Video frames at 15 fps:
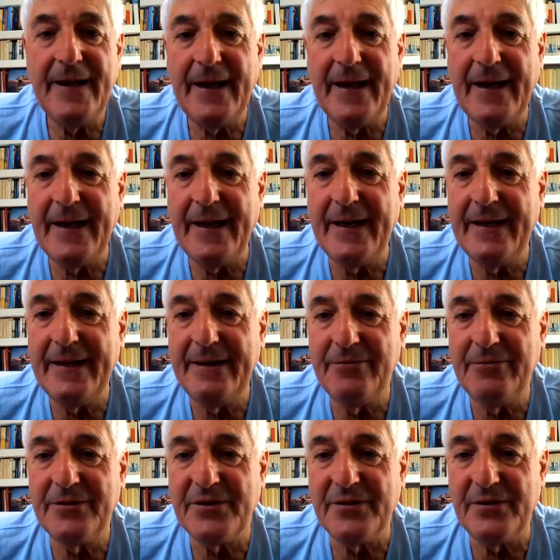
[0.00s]
It
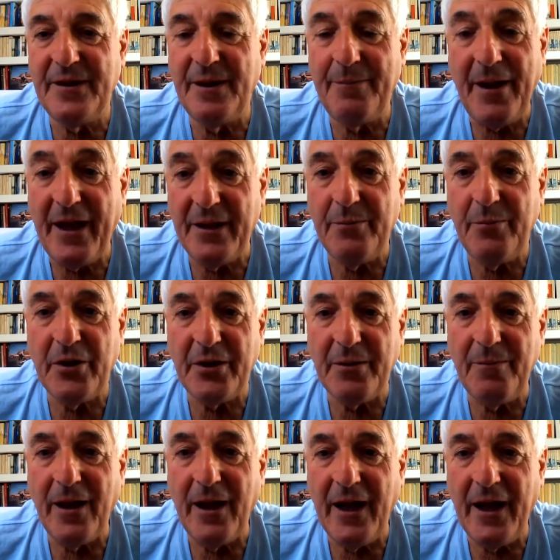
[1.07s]
was about the
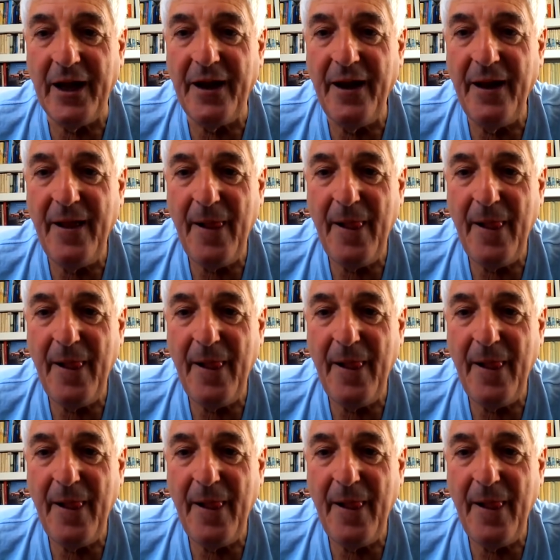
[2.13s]
bottom line.